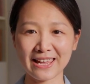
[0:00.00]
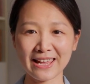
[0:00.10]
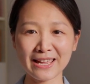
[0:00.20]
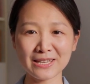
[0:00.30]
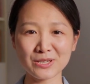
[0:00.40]

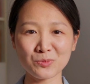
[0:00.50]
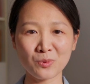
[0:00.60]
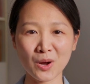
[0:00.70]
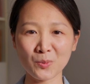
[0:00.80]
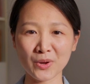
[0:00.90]
and
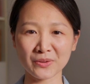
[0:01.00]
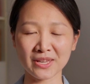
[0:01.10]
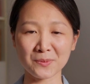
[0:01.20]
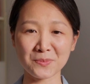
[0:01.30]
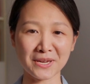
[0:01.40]
one will
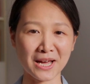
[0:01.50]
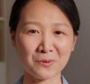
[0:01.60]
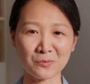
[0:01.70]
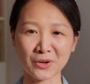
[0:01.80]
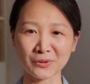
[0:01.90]
then
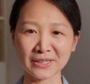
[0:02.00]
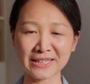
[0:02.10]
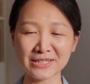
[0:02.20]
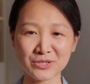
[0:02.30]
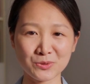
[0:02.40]
become
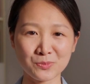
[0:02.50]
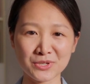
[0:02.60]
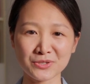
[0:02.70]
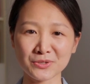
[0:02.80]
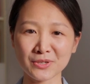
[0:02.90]
willing to
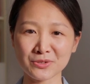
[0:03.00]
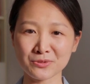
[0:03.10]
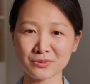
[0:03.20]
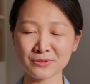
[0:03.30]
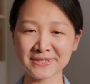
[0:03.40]
pursue the
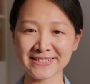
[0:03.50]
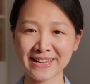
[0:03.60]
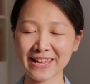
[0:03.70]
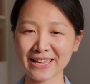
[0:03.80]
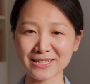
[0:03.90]
truth
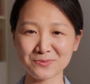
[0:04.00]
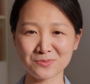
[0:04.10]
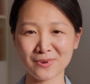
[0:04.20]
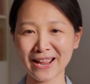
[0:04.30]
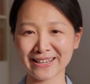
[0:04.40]
and
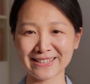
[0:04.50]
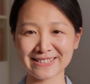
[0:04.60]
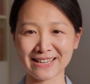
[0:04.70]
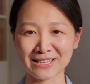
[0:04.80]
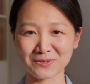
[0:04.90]

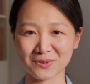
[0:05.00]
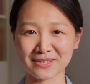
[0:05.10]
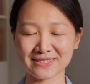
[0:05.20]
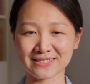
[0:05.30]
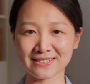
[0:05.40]
practice God's
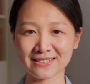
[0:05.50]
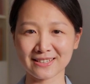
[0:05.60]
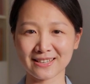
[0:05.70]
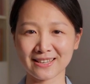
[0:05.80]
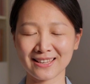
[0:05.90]
words.
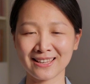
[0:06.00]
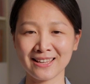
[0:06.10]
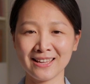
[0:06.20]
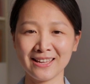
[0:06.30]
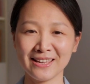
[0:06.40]

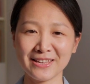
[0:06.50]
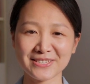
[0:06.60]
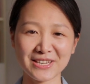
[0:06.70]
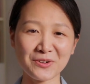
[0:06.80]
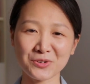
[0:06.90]

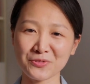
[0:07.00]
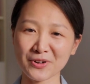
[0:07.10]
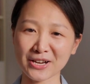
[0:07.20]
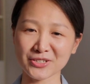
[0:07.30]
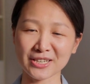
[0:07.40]

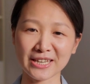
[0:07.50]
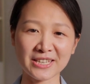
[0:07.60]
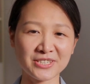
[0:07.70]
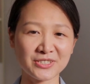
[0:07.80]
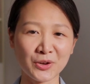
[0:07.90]
Self-reflection
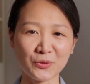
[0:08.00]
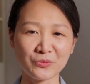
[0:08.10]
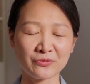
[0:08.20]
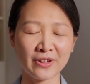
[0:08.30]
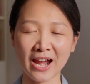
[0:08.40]
is so
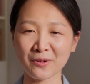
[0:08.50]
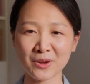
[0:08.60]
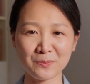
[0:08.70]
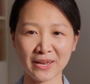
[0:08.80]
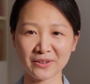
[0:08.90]

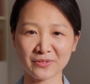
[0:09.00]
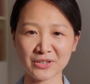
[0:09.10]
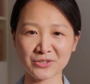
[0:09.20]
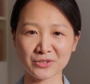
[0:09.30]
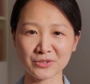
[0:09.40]
very
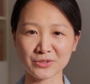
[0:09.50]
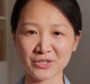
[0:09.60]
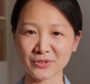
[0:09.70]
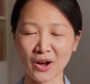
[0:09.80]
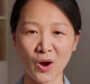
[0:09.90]
beneficial
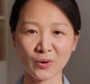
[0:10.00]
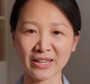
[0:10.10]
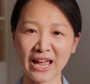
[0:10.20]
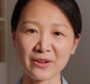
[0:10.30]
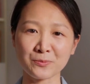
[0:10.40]
to our
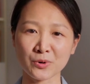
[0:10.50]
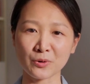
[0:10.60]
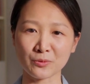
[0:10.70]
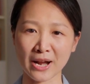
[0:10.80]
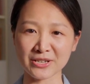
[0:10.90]
life
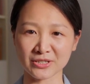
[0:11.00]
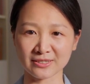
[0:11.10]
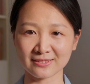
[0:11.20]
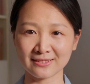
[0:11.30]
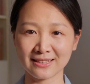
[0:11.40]

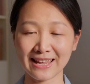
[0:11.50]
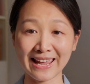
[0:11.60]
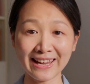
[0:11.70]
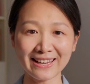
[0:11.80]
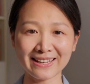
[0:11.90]
progression,
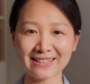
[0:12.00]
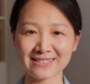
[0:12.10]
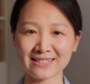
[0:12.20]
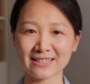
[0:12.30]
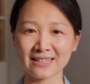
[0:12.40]
and it
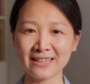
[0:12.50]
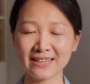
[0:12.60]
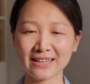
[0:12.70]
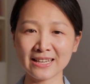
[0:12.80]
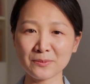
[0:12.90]
is the
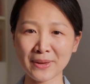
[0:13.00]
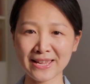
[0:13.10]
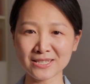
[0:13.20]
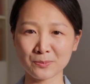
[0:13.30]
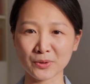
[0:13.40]

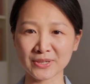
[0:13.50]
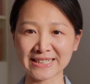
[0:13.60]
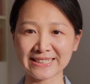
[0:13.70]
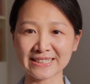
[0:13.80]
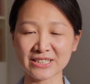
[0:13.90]
indispensable
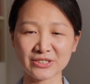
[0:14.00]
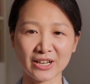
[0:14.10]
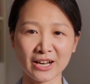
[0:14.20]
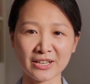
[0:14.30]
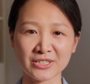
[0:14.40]
key
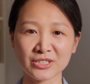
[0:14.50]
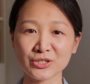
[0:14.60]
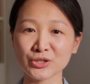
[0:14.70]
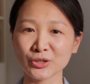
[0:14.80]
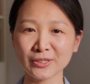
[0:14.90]
to us
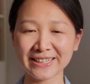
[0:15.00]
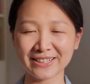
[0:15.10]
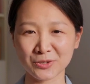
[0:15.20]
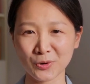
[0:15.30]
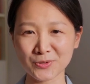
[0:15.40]

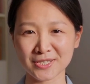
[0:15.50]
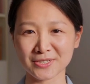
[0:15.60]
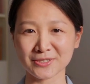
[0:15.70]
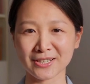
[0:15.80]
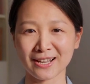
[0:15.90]
drawing closer
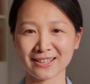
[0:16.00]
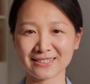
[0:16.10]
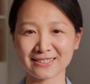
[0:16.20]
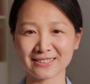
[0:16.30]
to God.